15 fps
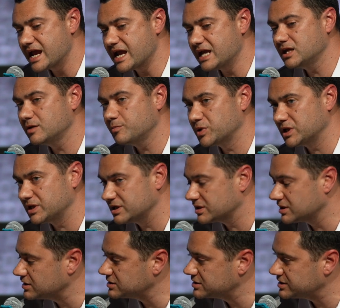Any
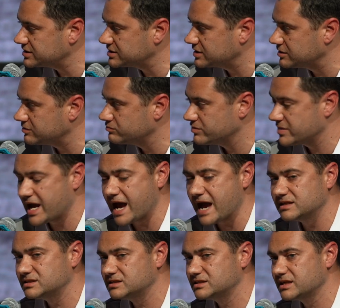political system
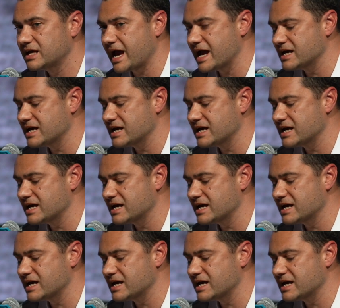has